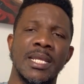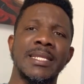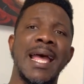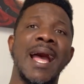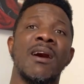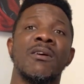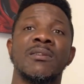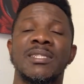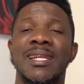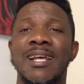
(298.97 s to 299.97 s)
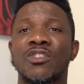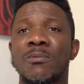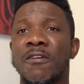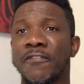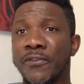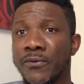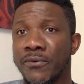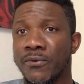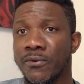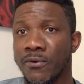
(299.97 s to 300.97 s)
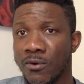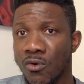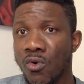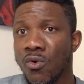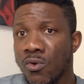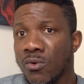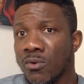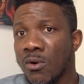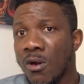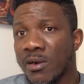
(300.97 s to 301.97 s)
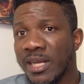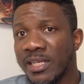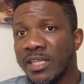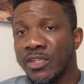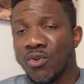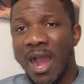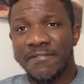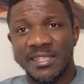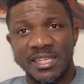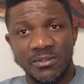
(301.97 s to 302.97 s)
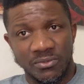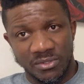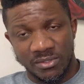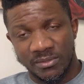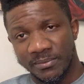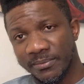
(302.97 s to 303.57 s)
Now, there are some of you who already you have skills.